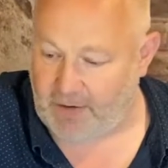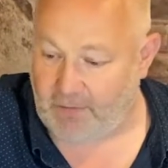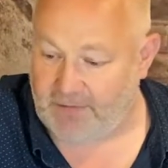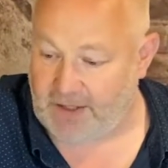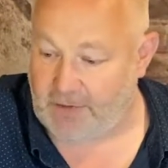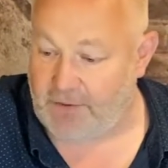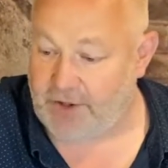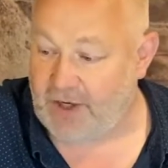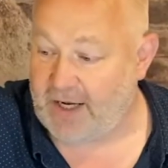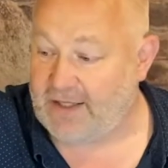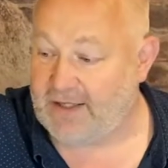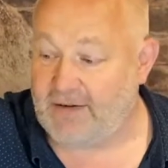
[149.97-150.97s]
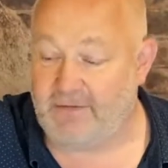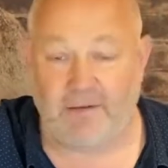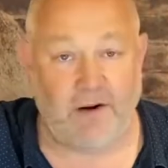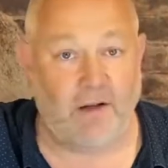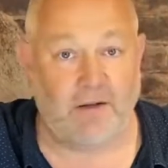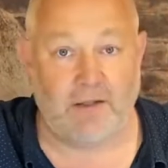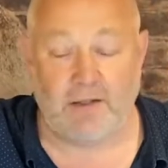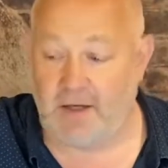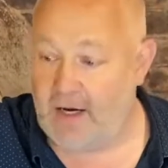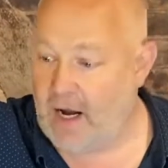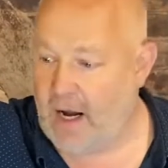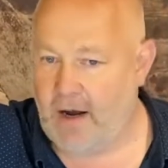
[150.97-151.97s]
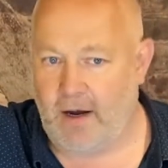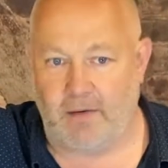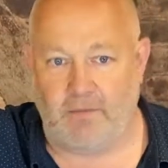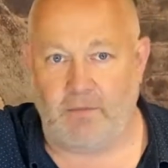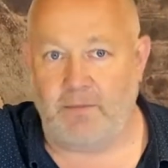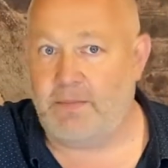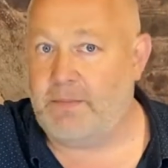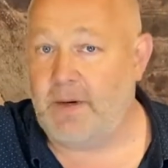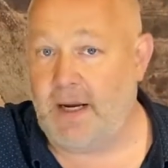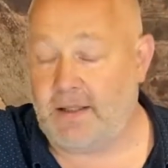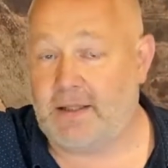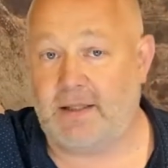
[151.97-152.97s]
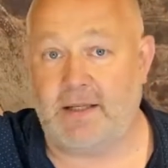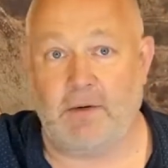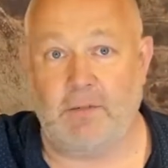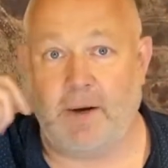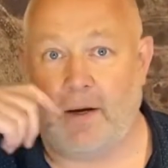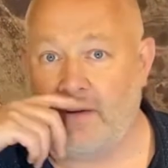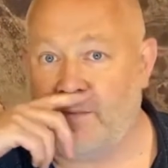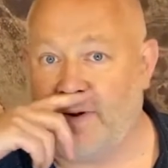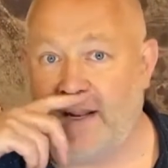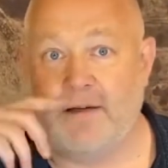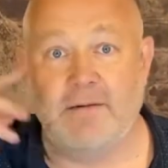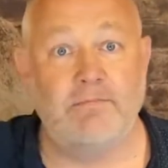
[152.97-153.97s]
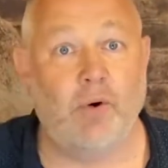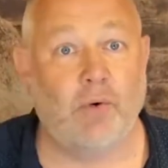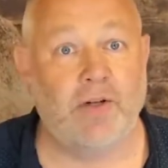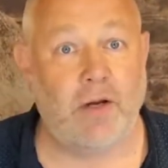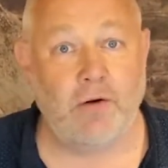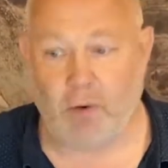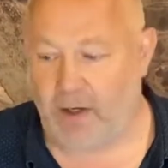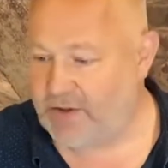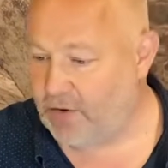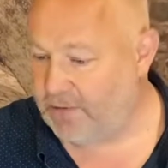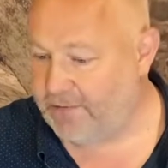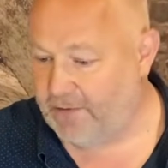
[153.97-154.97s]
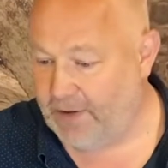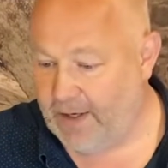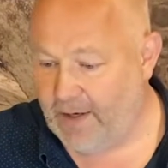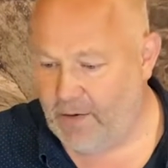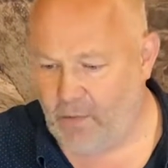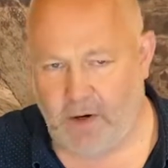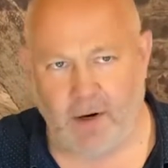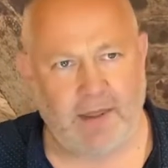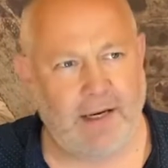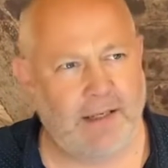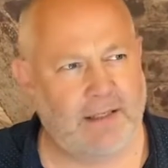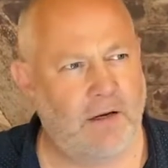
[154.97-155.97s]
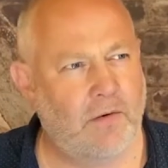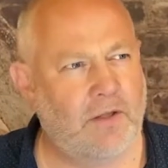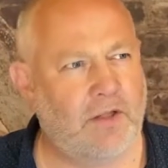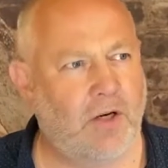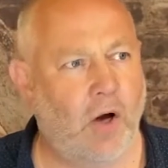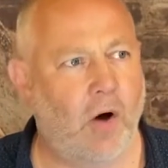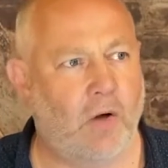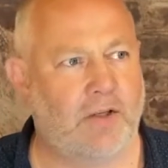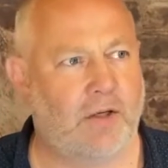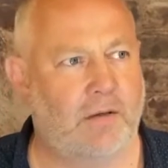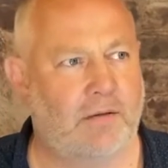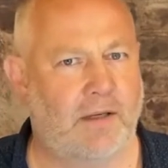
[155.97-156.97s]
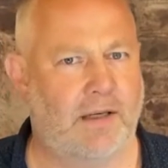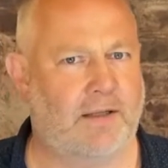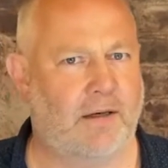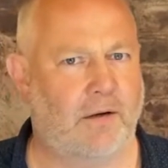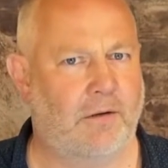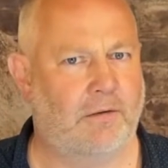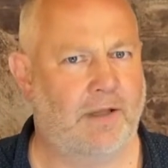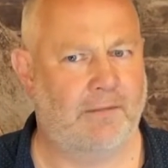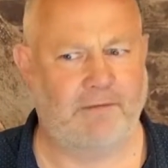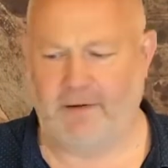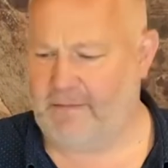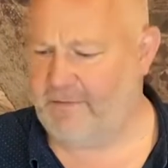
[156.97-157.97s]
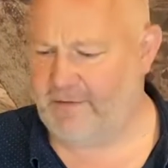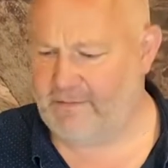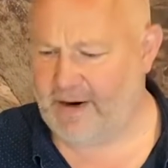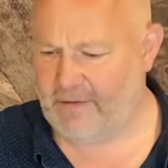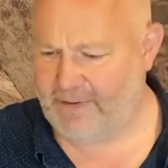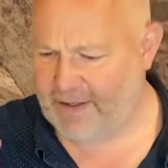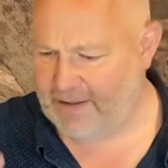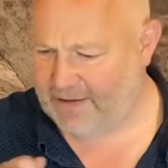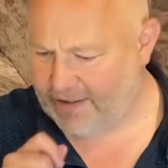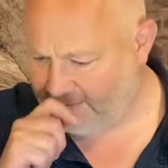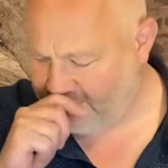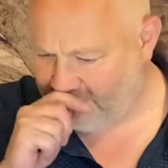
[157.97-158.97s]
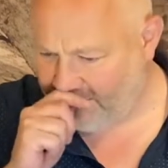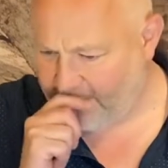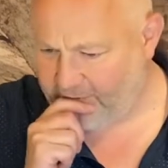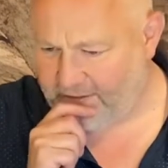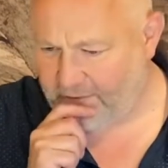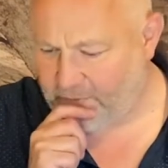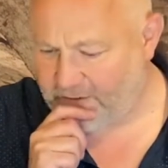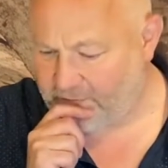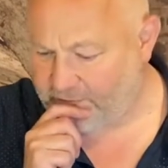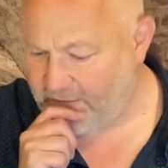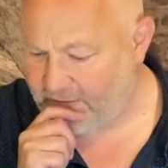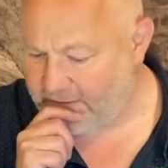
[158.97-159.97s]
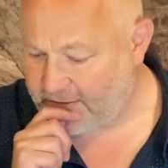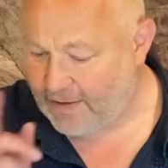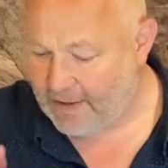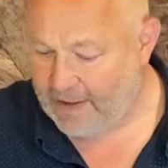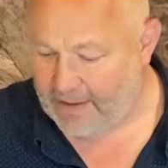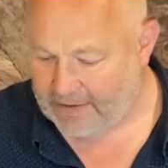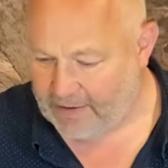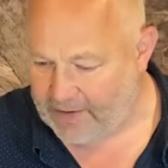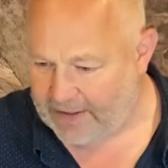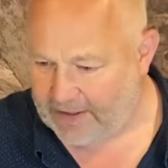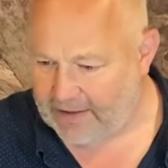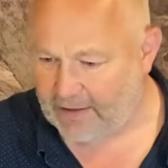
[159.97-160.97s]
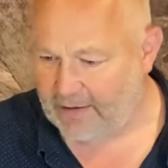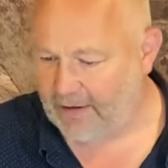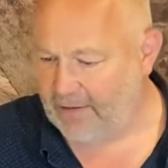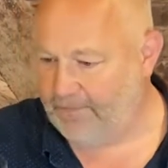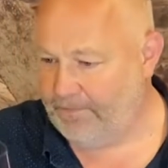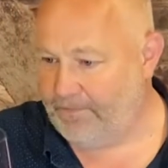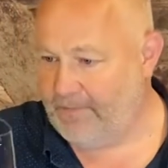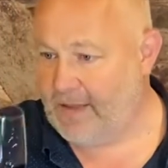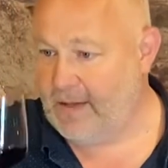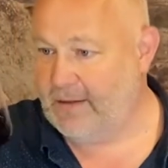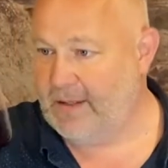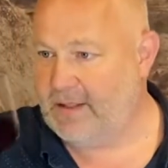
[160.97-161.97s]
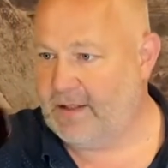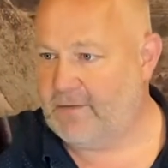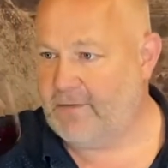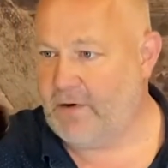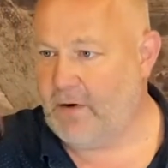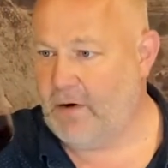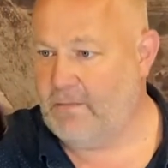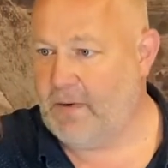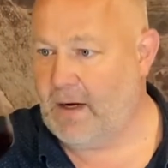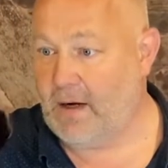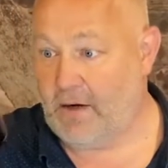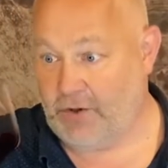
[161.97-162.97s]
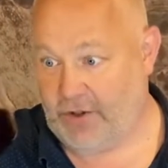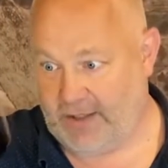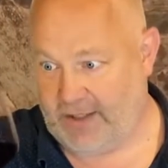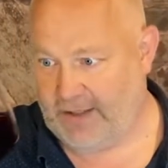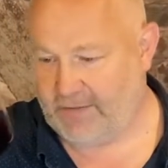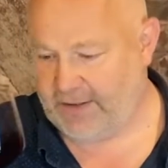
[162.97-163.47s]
obviously originated in France. It's still part of the blend in Bordeaux quite often, where I think it's known as Cotte is the local name for Malbec in the southwest of France. So this is from Argentina, as I